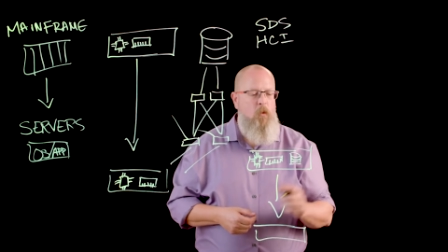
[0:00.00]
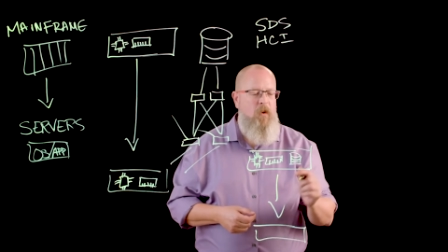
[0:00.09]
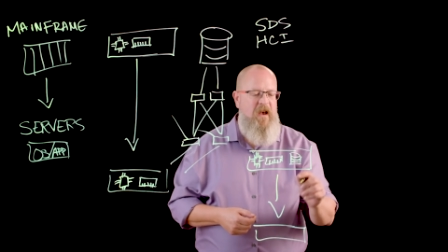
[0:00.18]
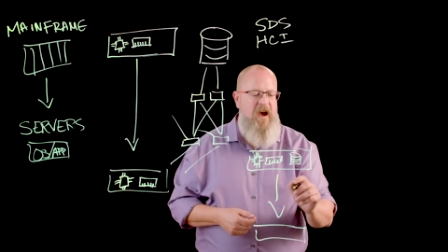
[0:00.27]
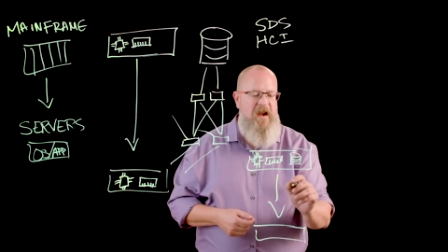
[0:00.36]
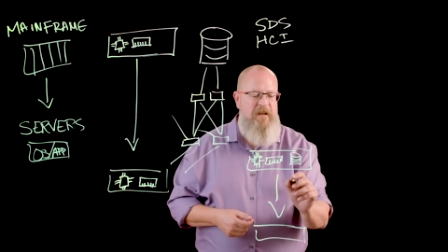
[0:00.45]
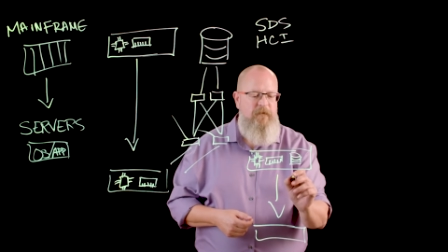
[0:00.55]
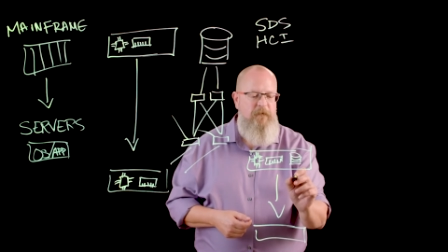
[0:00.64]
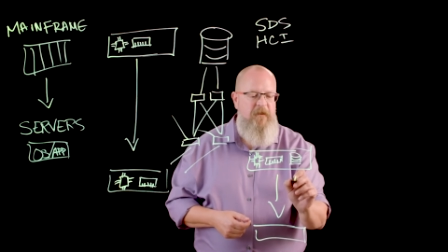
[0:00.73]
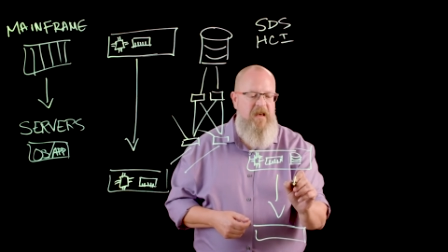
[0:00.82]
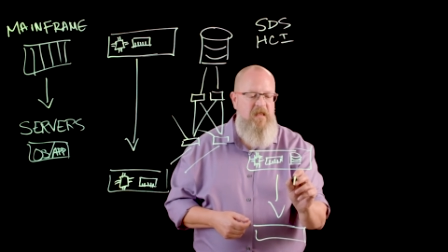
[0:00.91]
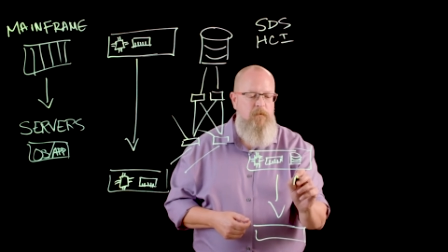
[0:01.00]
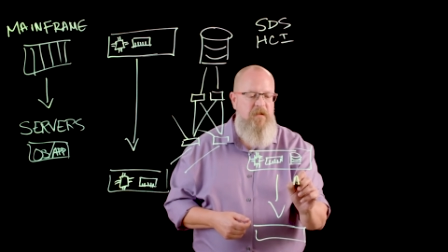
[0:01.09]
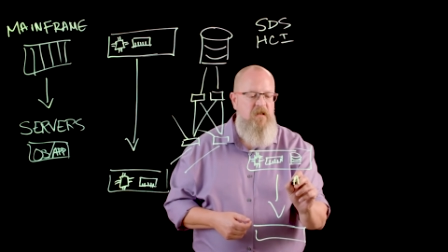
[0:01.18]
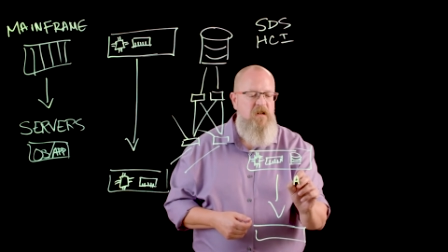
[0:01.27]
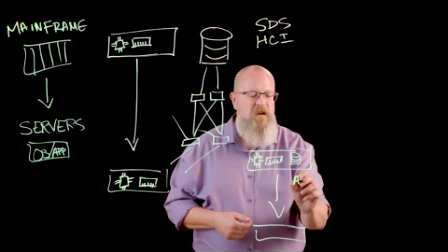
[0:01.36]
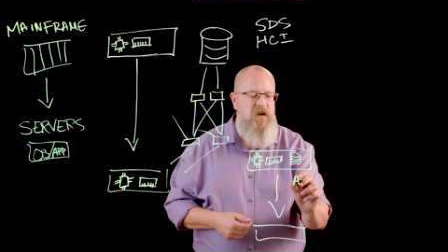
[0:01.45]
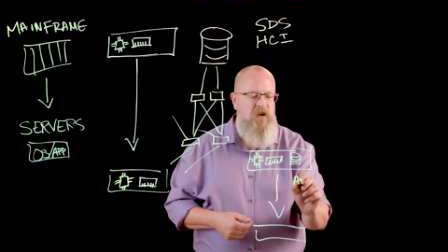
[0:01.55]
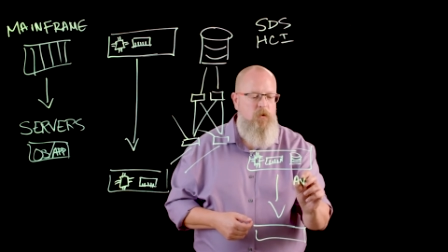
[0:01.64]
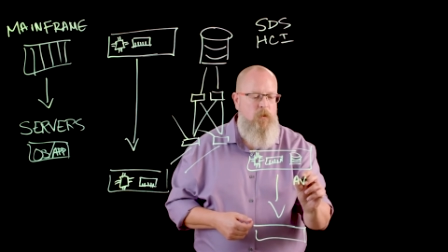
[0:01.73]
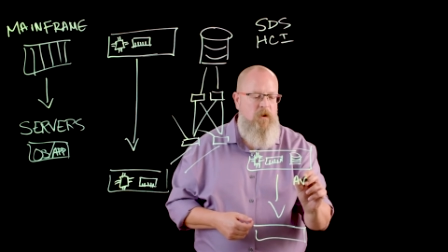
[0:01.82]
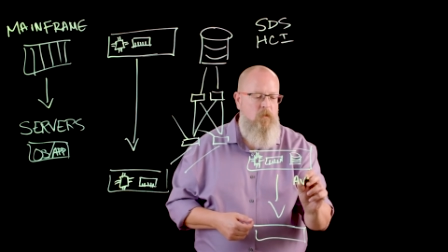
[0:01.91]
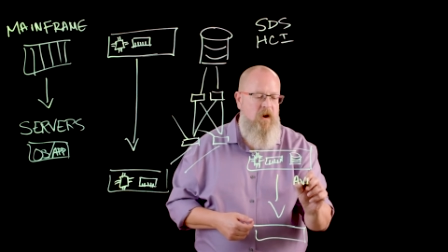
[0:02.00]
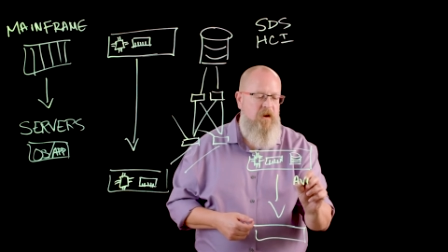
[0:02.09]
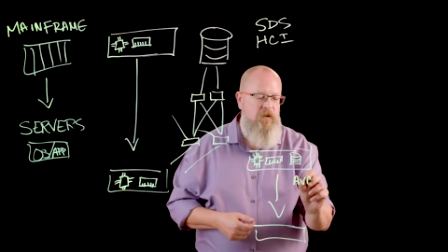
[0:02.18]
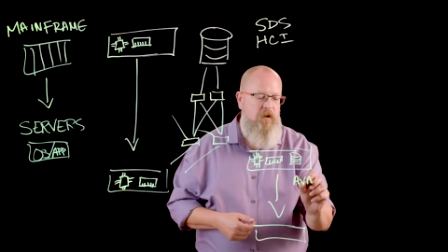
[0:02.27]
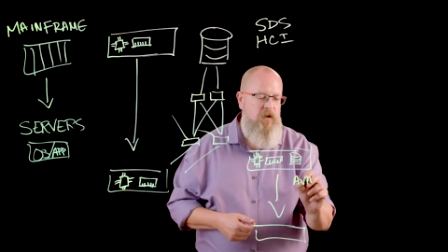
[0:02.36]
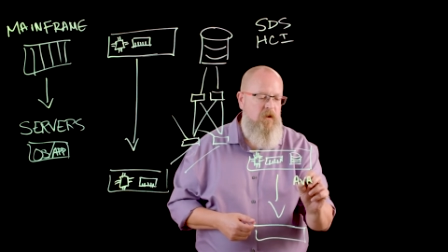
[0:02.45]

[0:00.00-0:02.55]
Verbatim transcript: What kind of availability do we want?